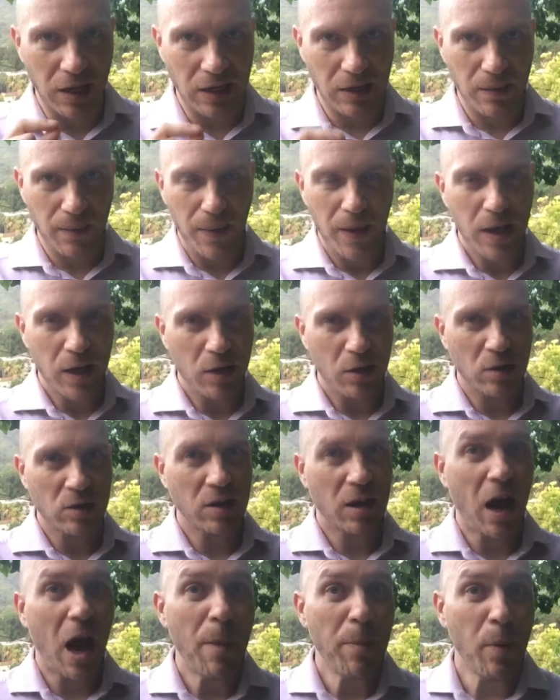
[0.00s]
and there's a
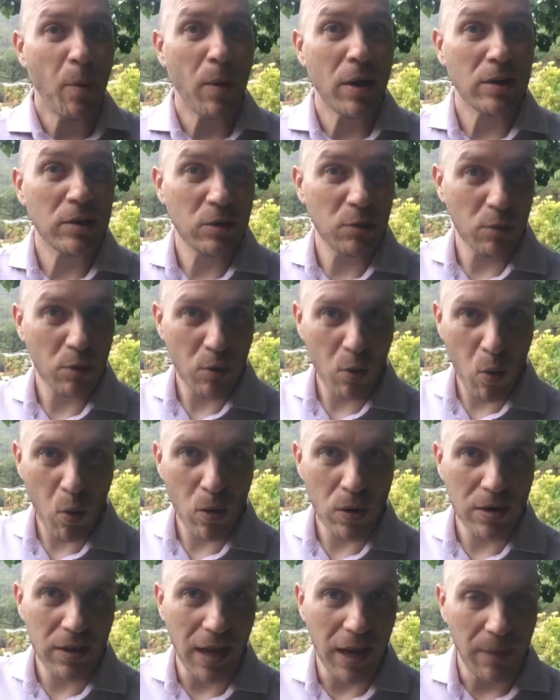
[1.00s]
couple ways to
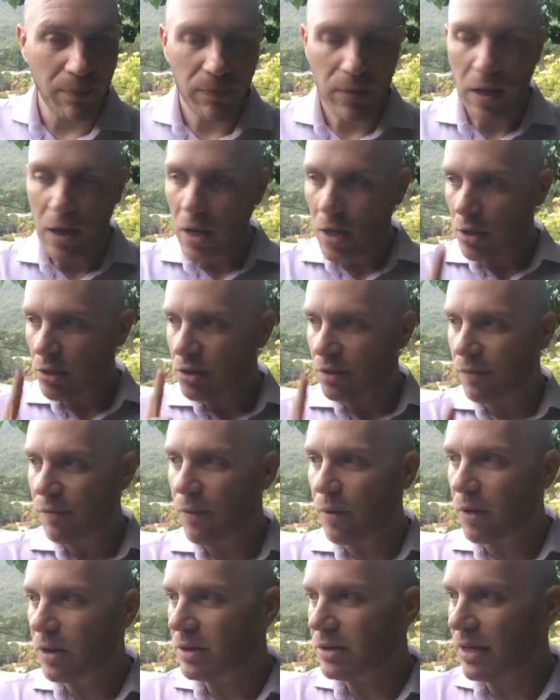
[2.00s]
record that. So
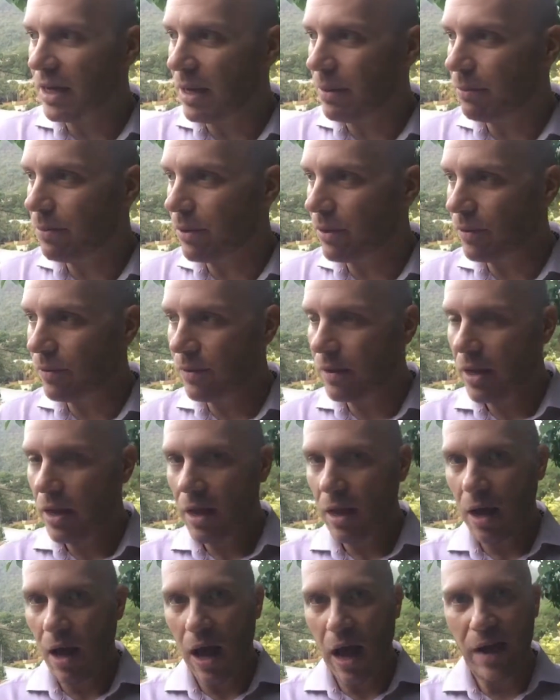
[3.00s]
for example,
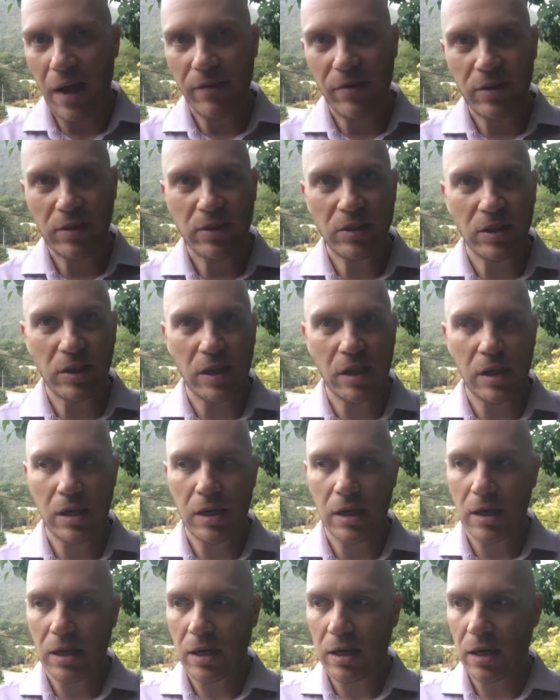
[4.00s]
obviously
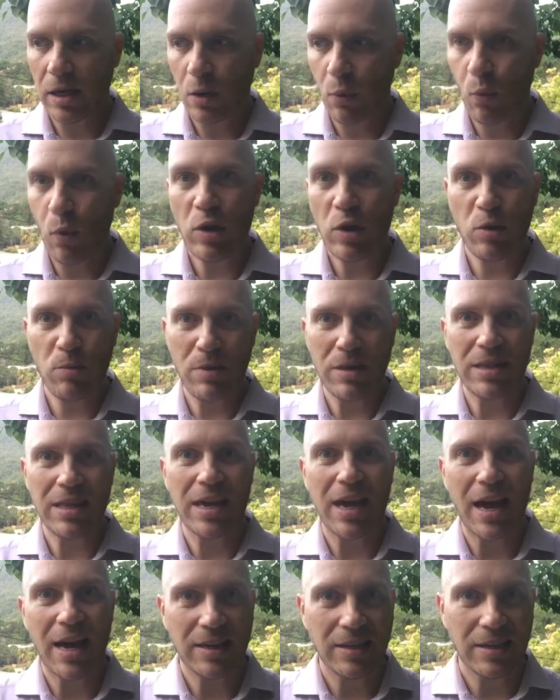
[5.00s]
when you meet the
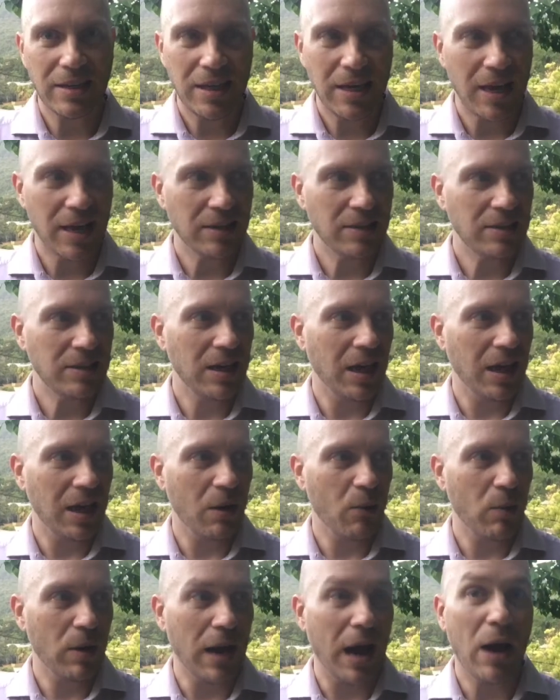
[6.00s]
guy at TIC,
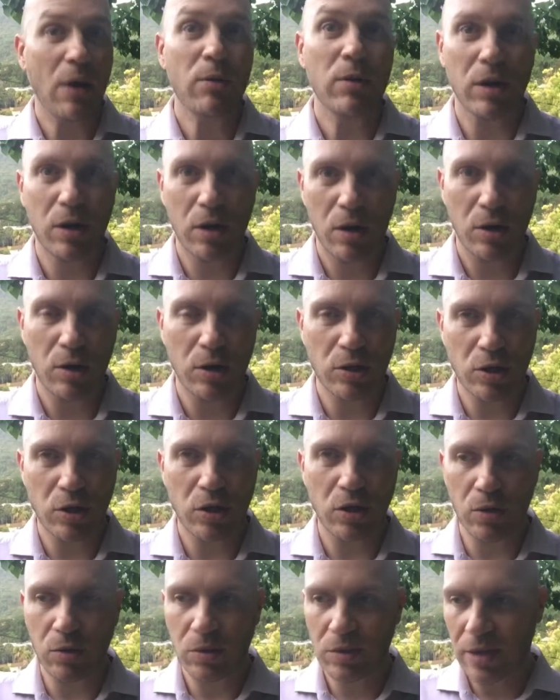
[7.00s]
what I would encourage you
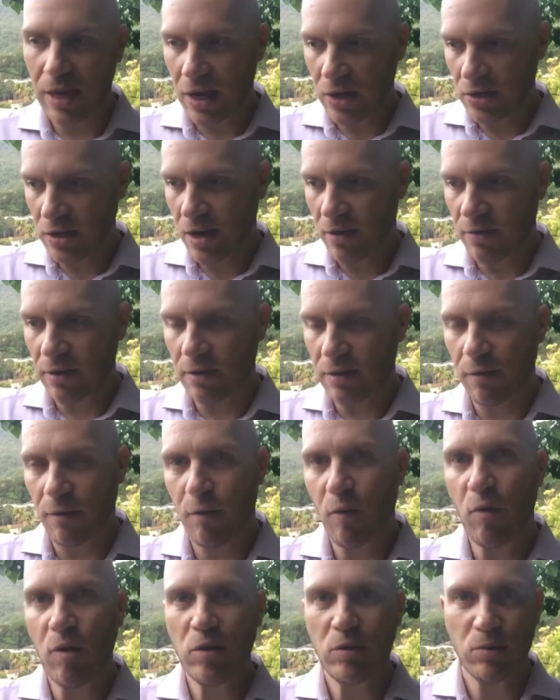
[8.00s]
to do is actually have like a
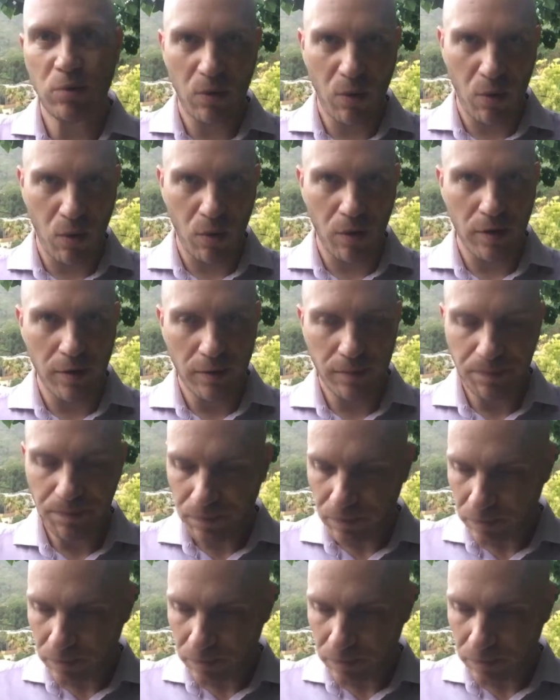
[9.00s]
voice recorder.